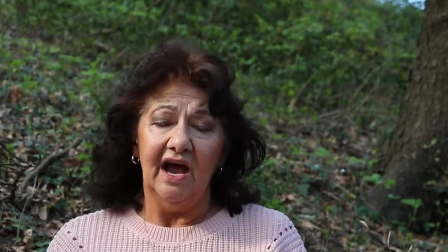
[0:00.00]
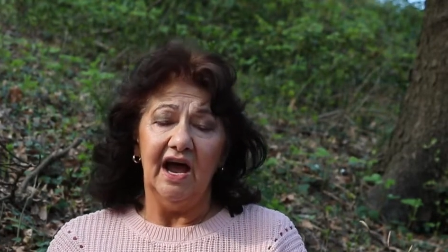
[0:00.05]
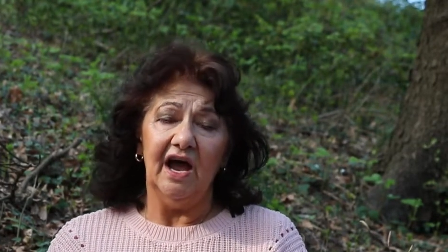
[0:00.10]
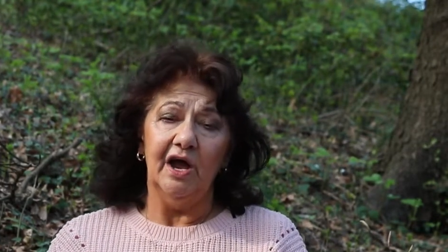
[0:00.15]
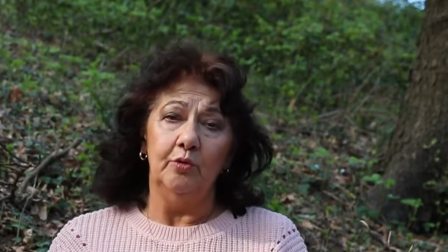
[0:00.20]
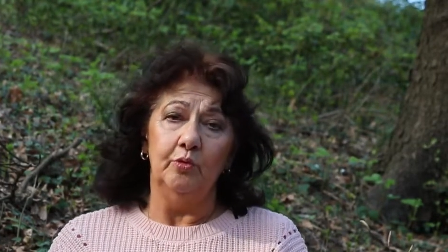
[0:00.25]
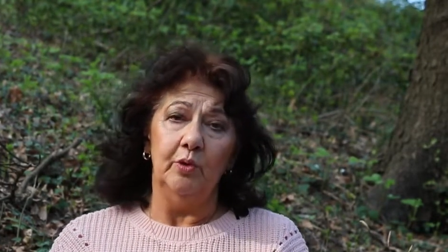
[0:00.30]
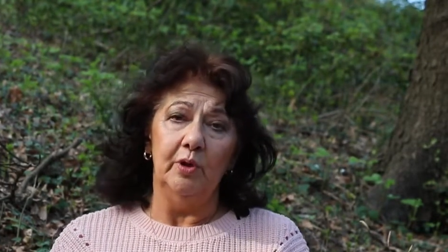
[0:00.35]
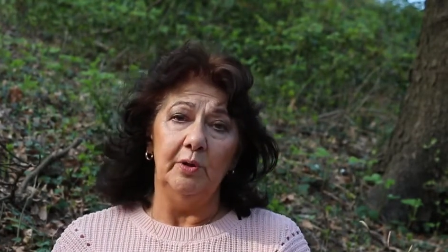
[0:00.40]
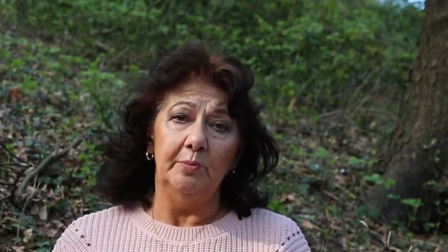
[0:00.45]

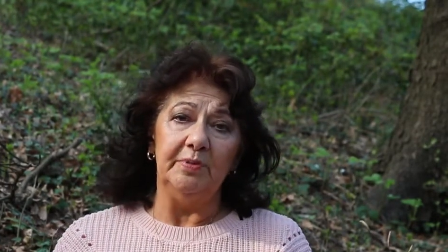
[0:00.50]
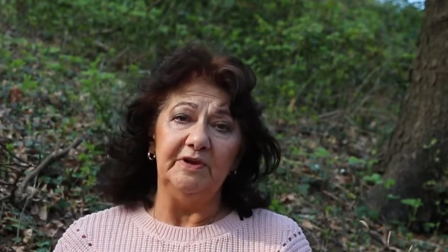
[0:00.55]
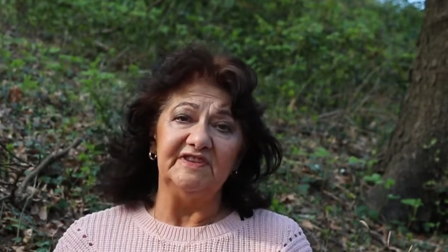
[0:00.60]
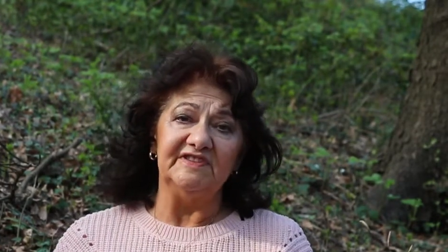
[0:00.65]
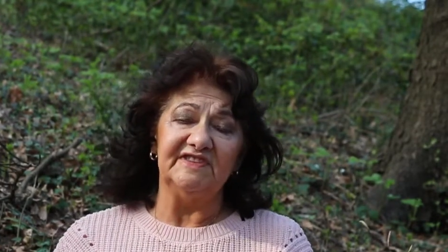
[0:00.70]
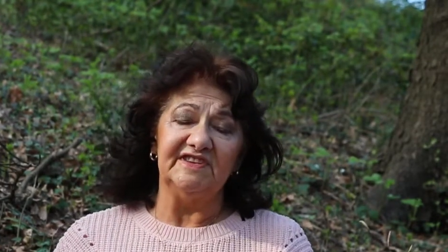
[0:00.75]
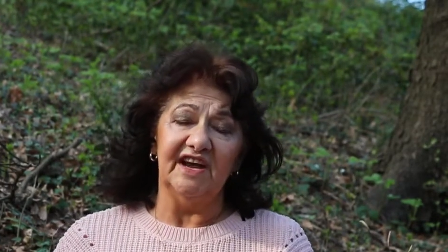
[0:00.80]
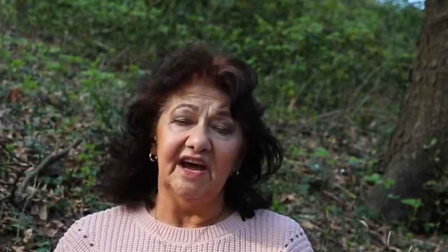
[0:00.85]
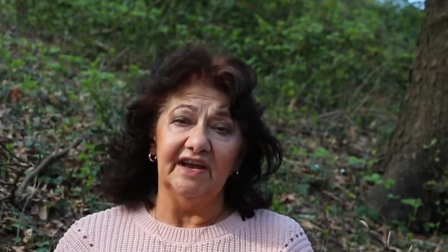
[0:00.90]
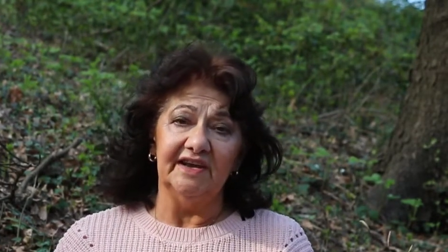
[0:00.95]
I will be
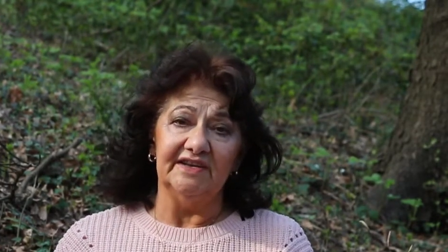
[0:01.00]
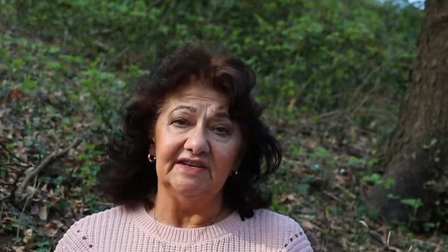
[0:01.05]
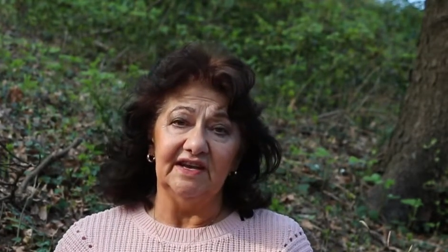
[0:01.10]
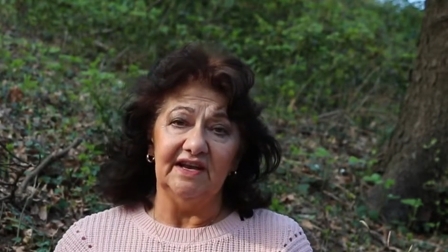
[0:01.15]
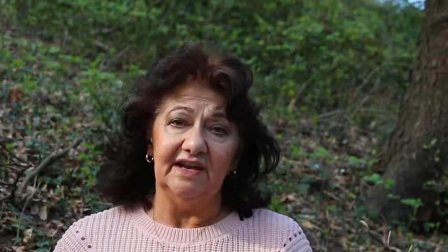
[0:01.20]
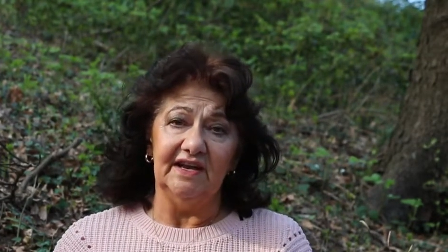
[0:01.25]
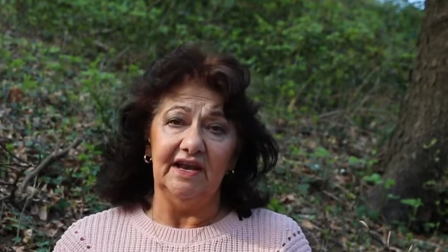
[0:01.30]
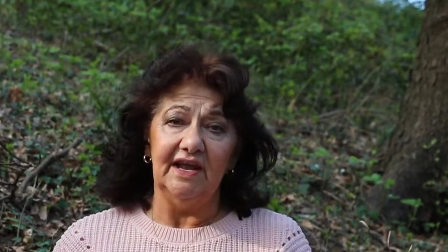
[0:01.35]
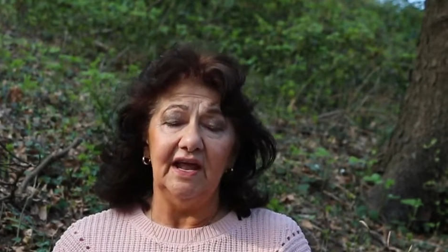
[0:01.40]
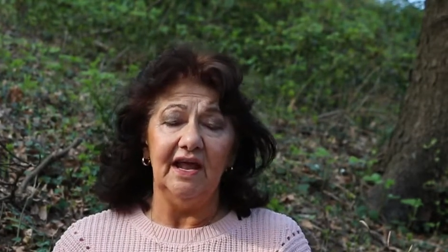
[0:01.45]

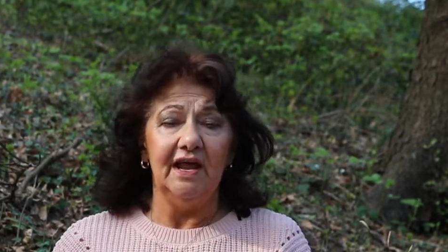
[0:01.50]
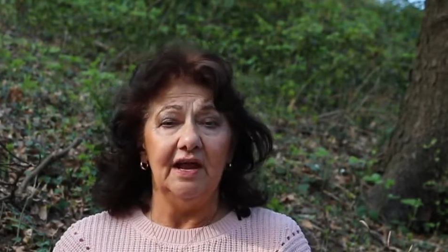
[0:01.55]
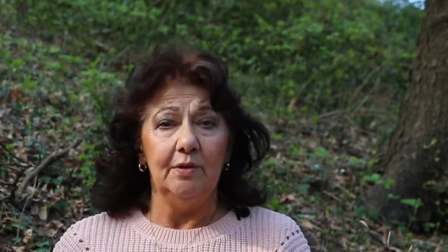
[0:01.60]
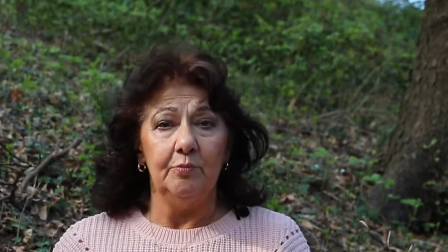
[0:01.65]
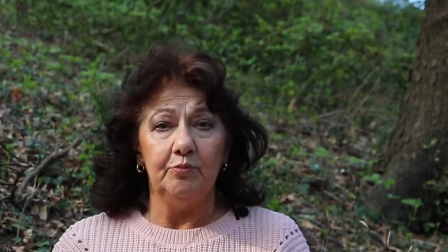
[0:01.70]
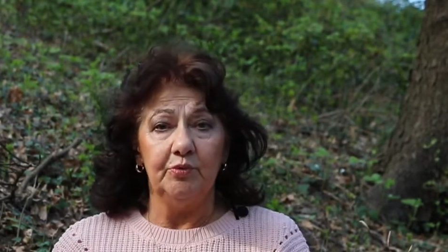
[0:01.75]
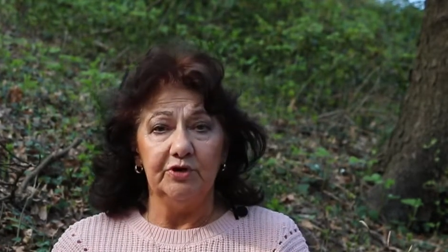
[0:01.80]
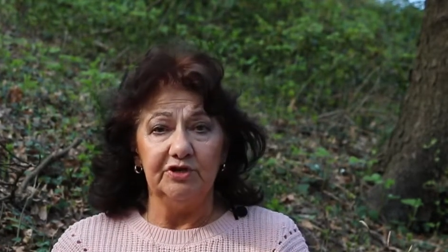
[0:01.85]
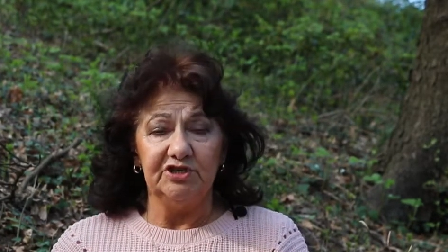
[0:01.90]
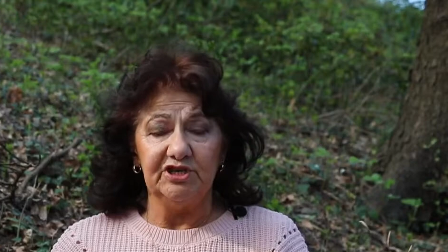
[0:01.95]
standing
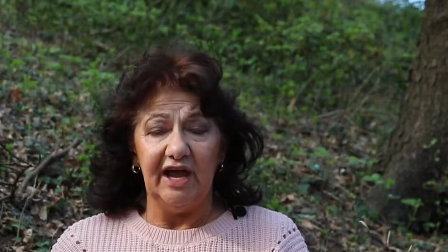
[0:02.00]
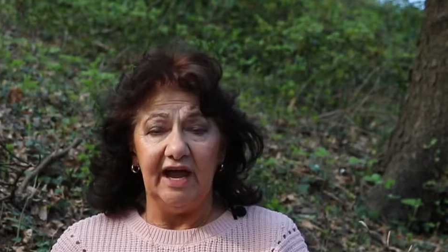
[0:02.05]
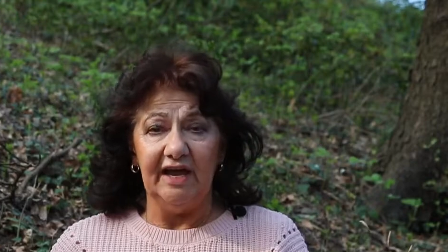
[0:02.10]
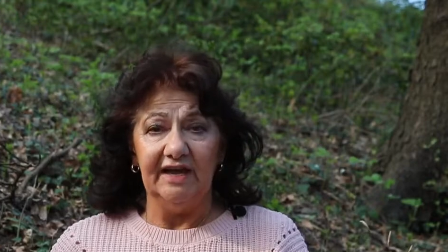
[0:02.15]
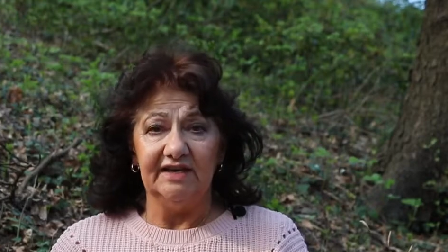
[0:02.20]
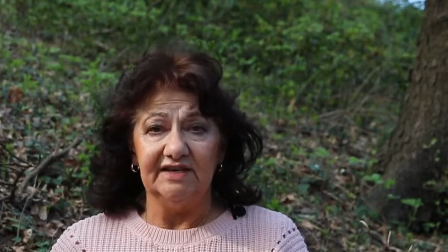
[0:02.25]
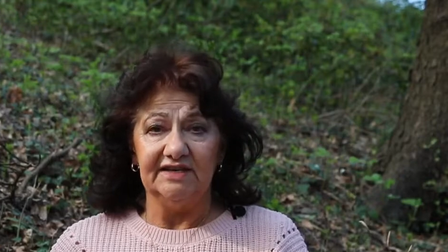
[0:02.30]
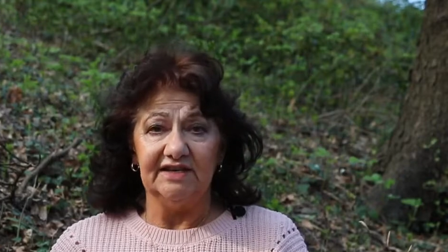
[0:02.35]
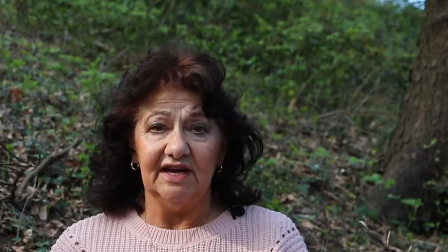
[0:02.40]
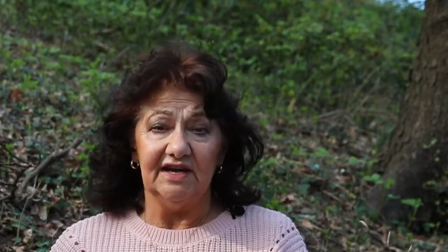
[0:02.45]
in
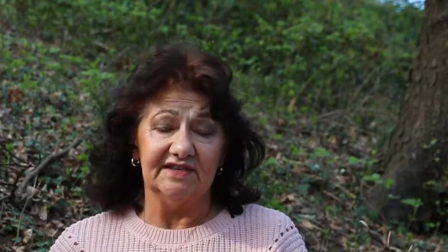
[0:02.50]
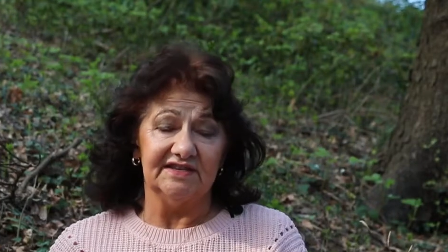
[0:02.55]
Bridgend